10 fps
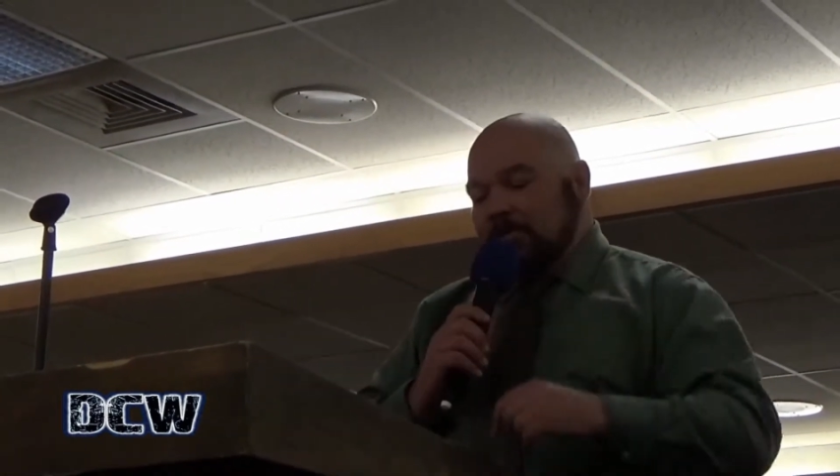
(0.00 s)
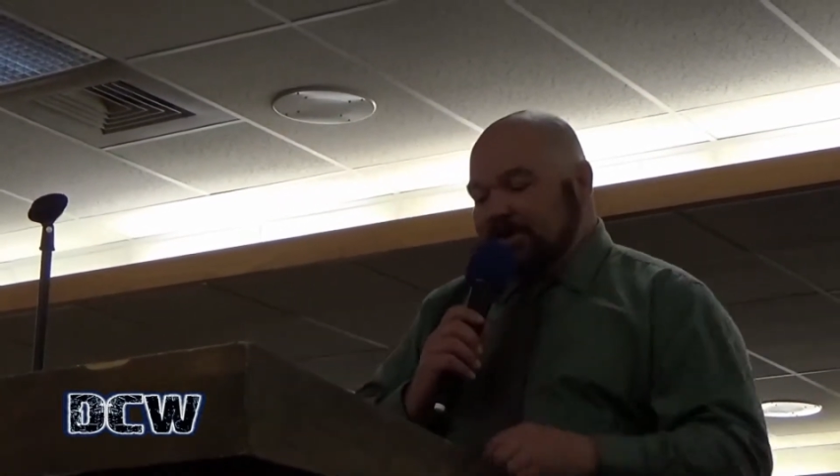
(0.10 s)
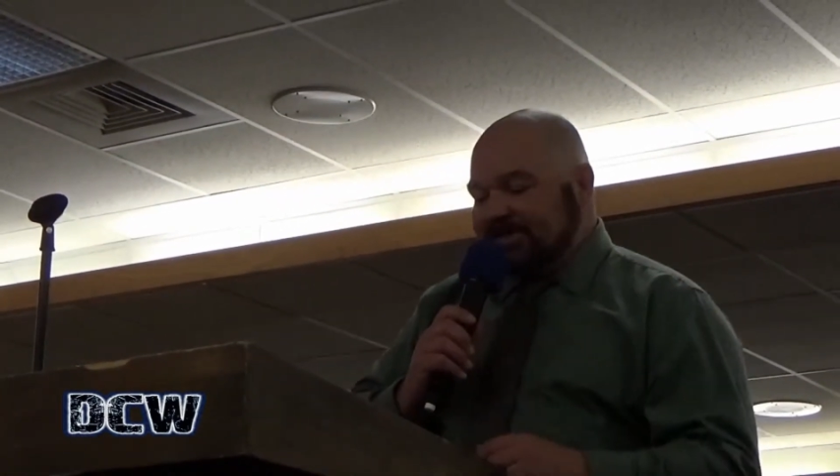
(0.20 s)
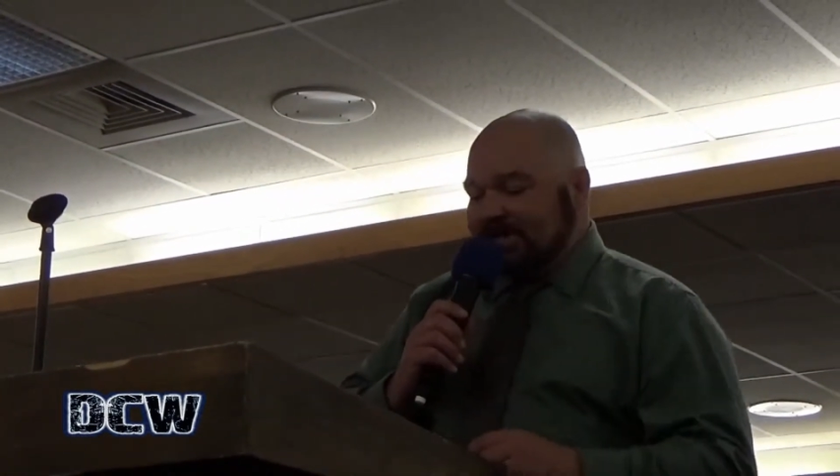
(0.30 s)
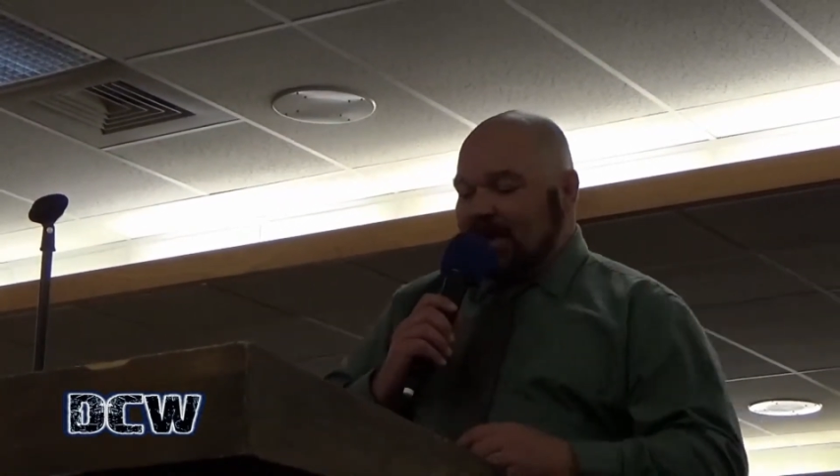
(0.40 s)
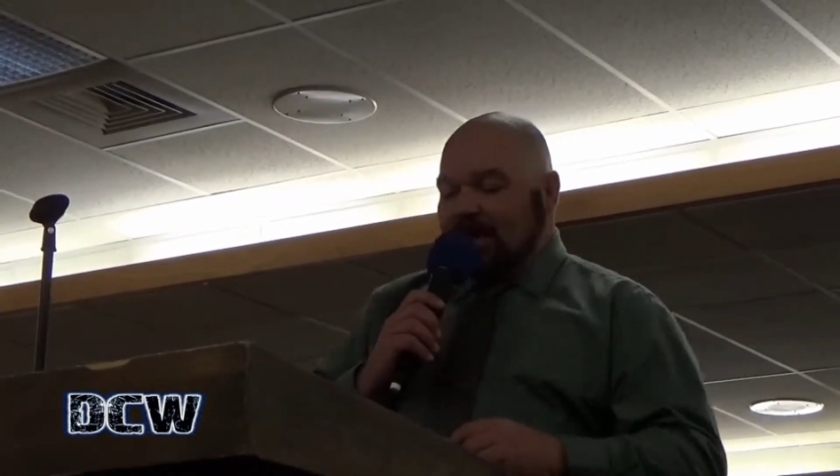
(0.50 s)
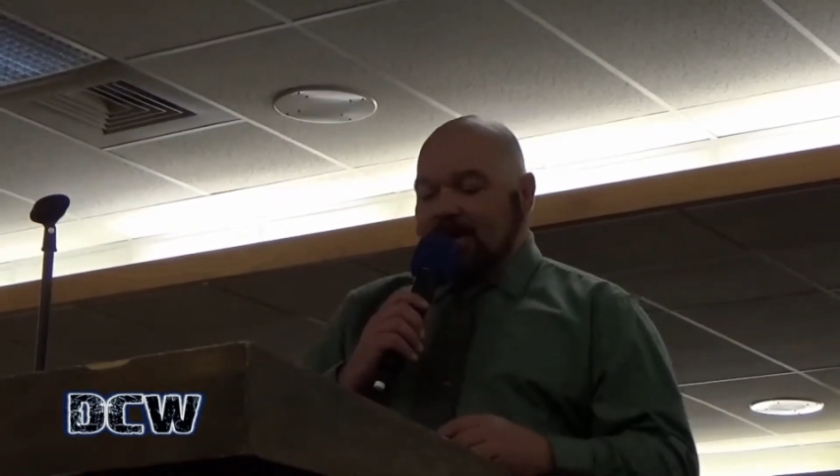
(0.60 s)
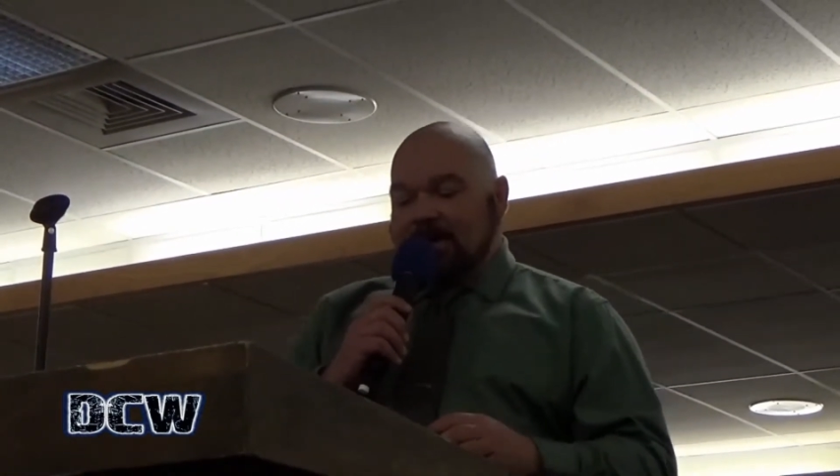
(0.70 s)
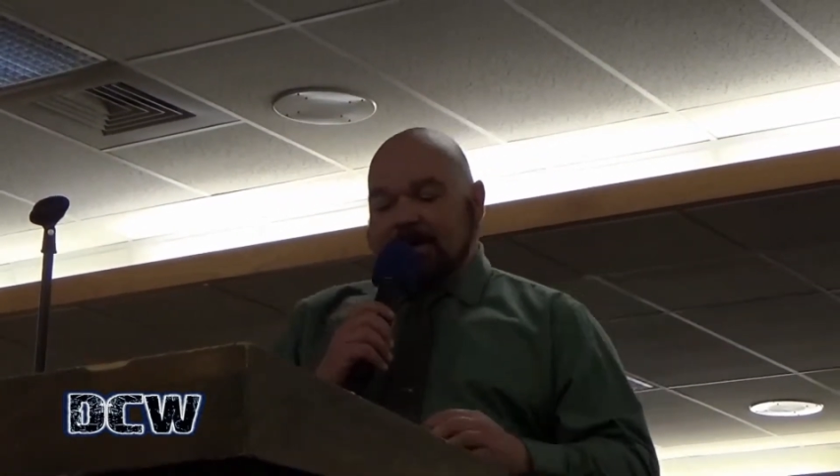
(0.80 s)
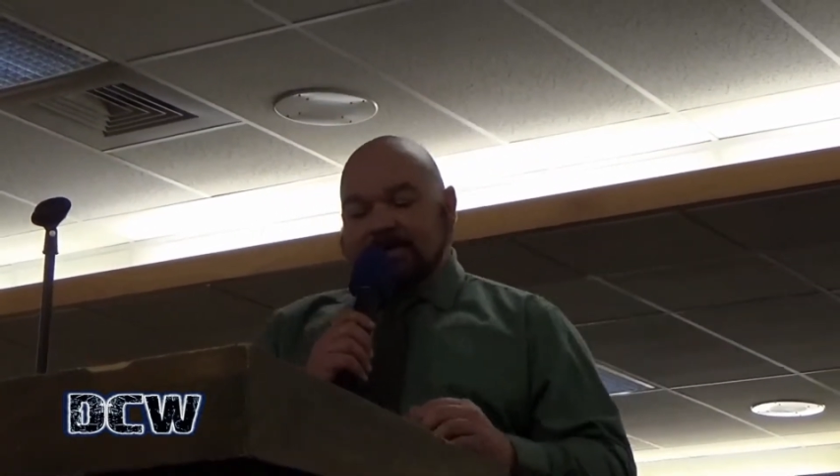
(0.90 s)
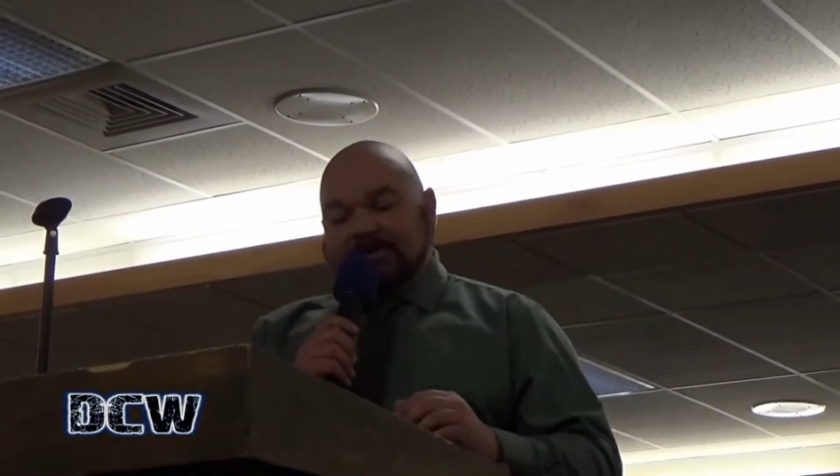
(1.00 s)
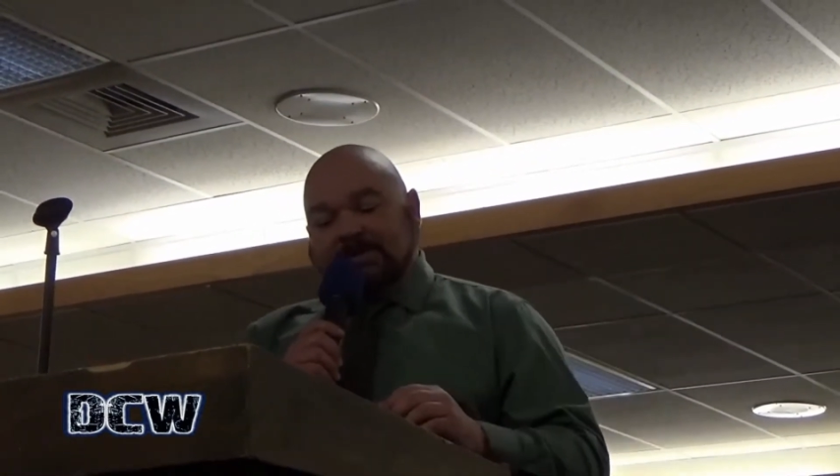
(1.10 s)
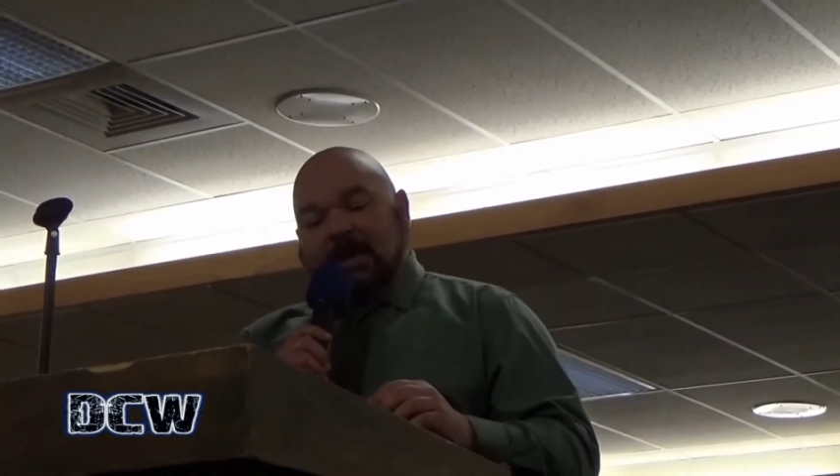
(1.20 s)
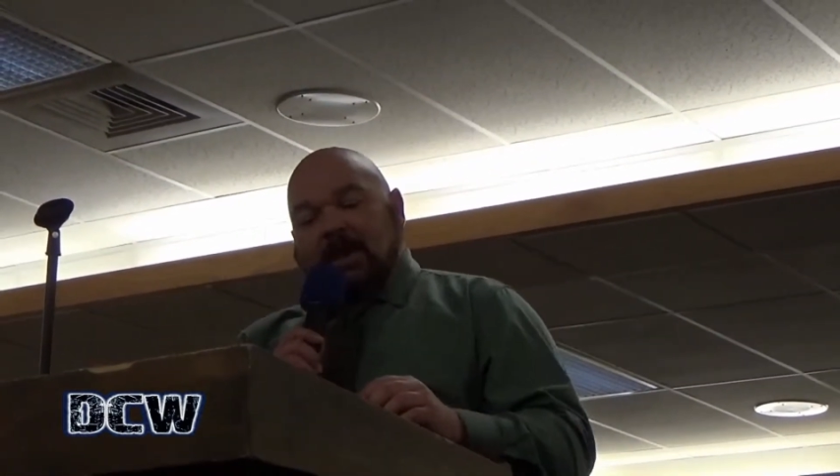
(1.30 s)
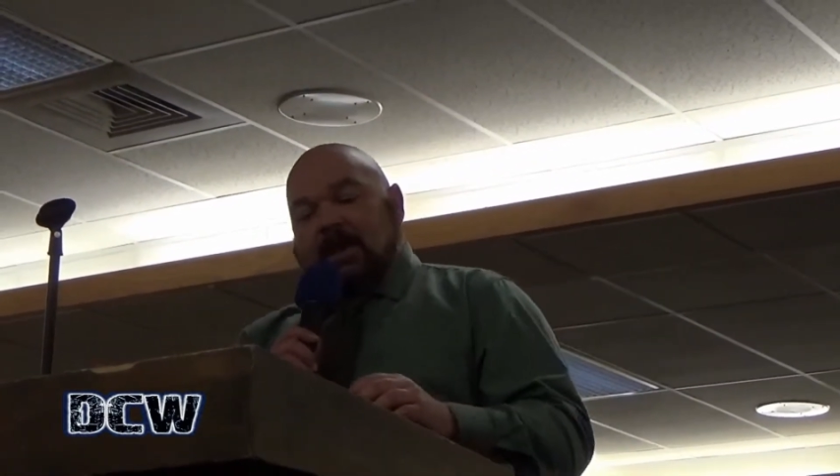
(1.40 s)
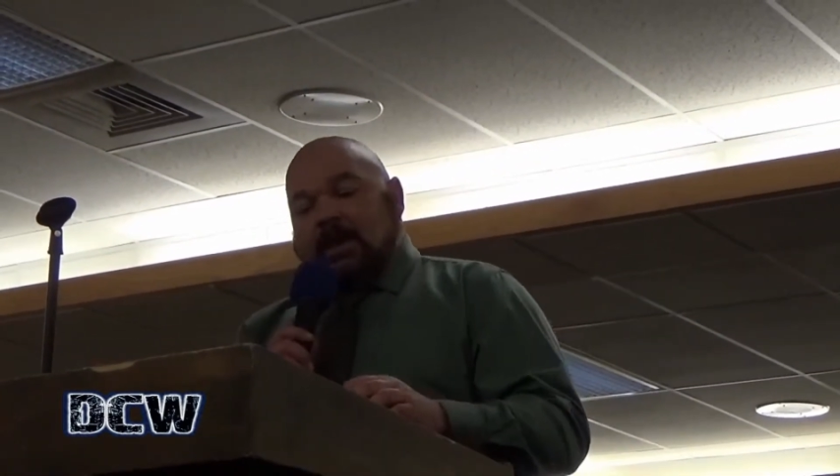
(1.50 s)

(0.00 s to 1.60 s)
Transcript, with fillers: I want to say is,